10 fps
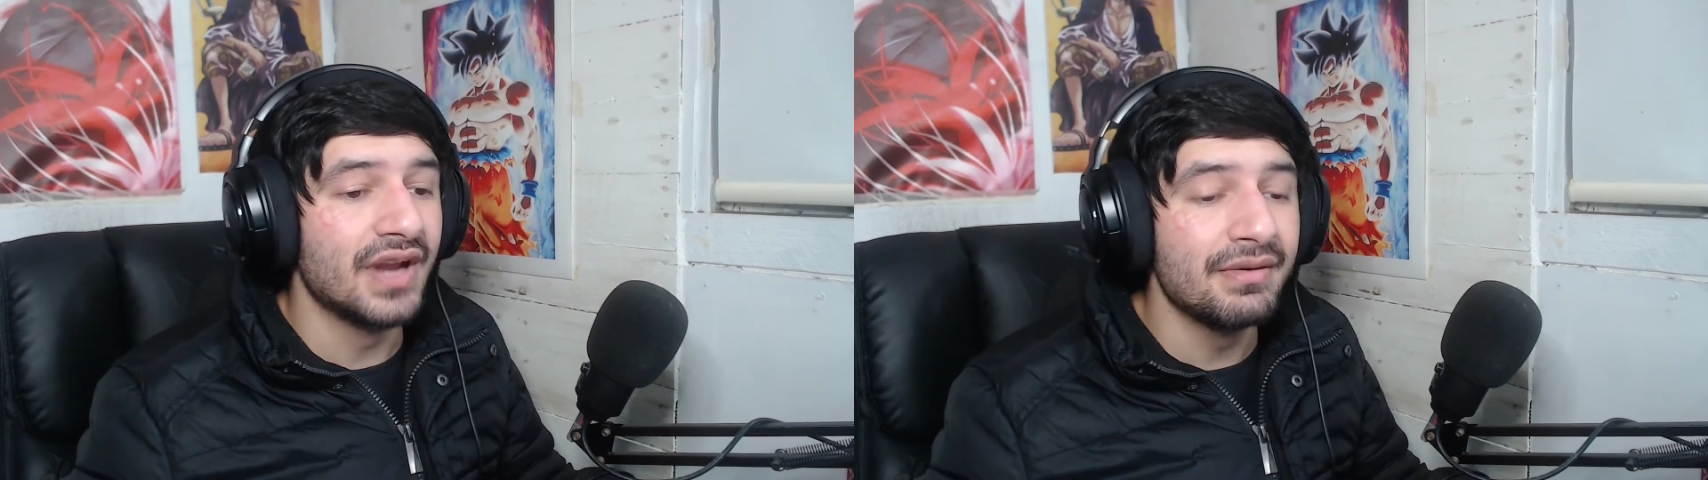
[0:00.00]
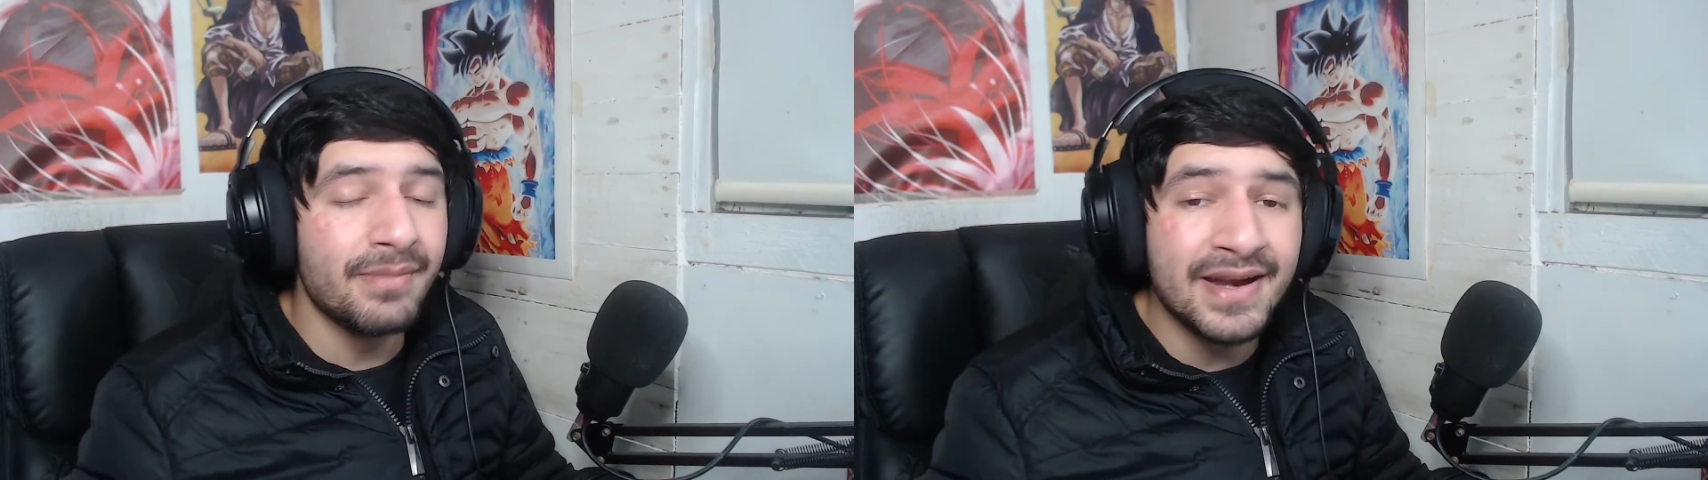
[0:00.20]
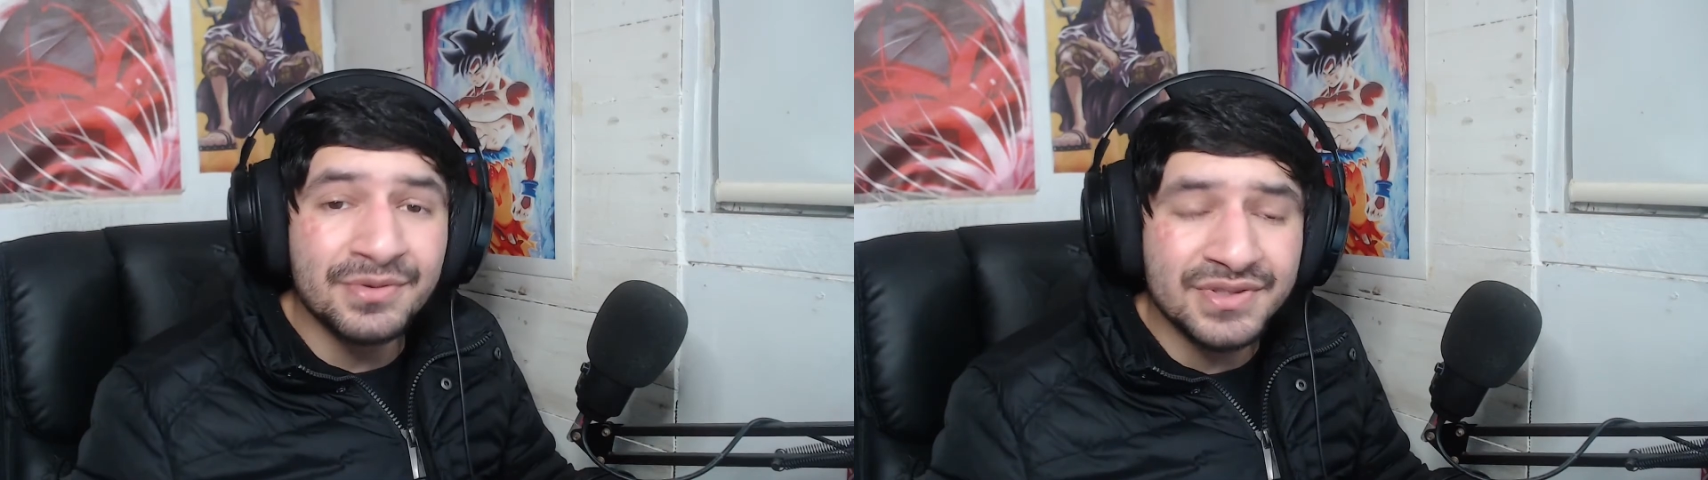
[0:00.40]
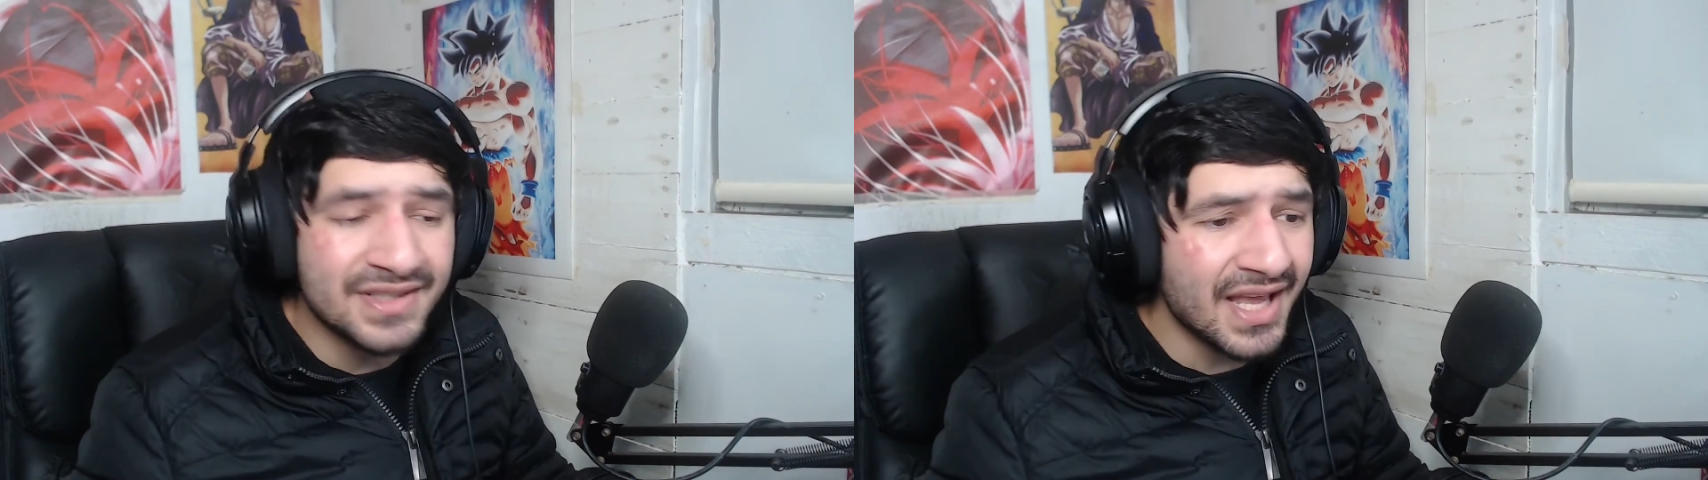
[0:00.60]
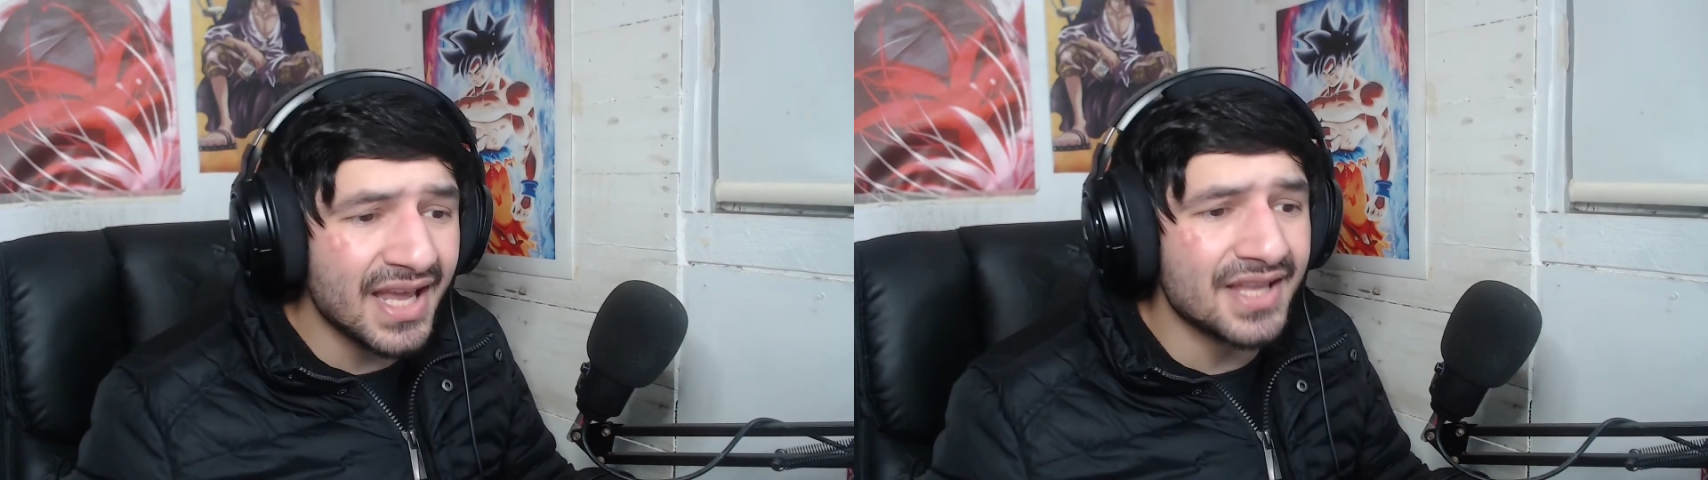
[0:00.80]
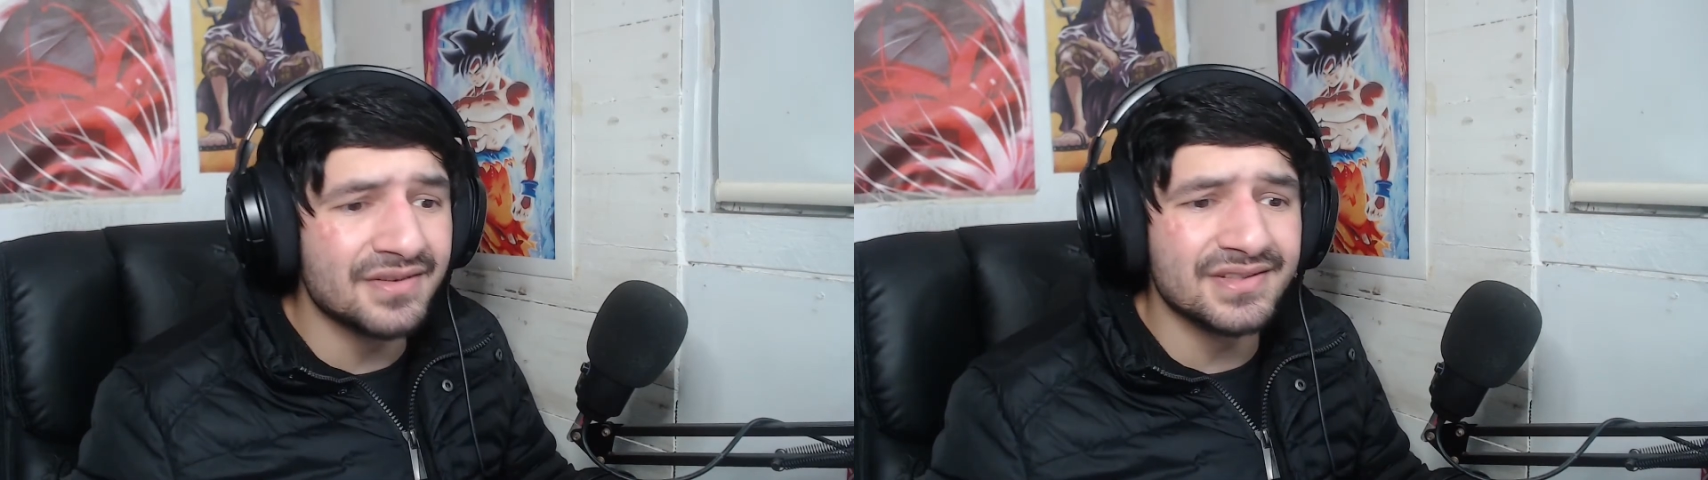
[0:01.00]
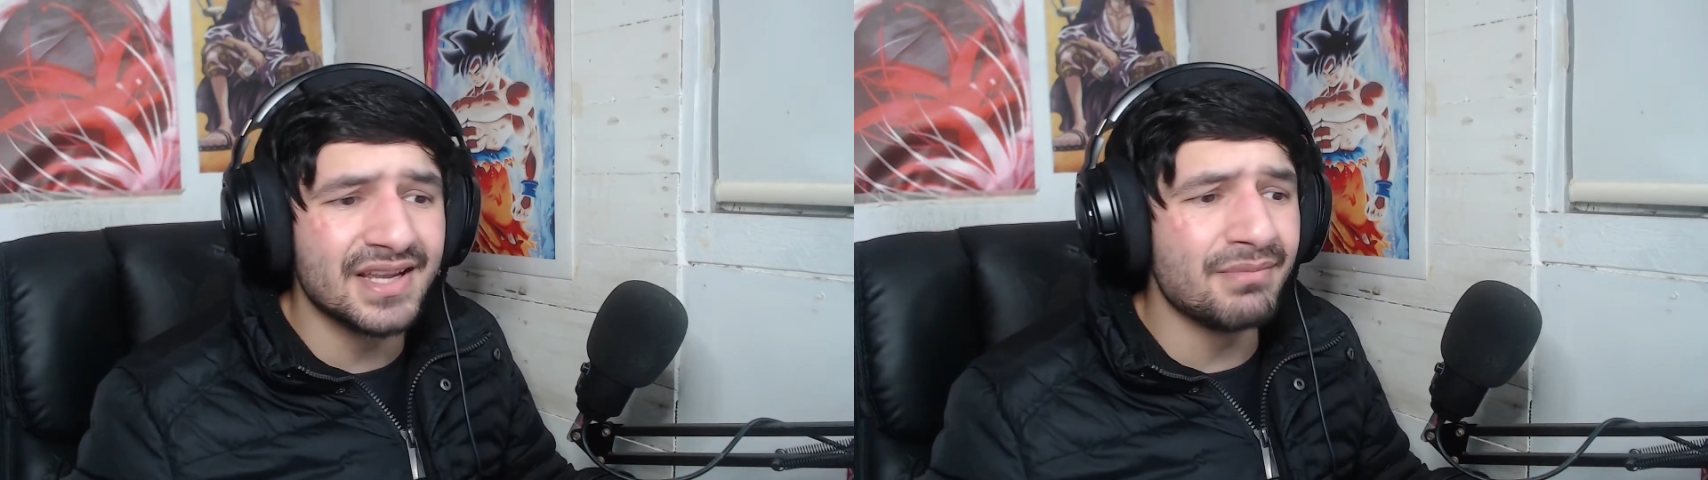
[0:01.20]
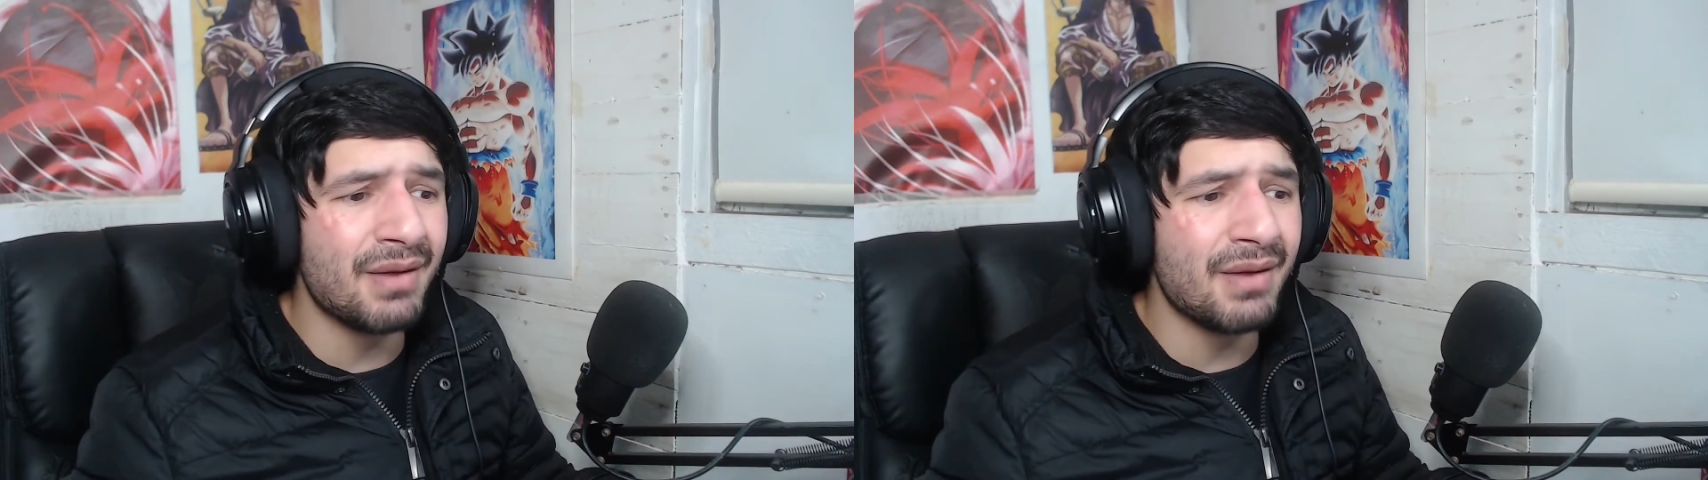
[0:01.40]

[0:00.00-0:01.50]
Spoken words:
everybody was there, you know what I'm saying?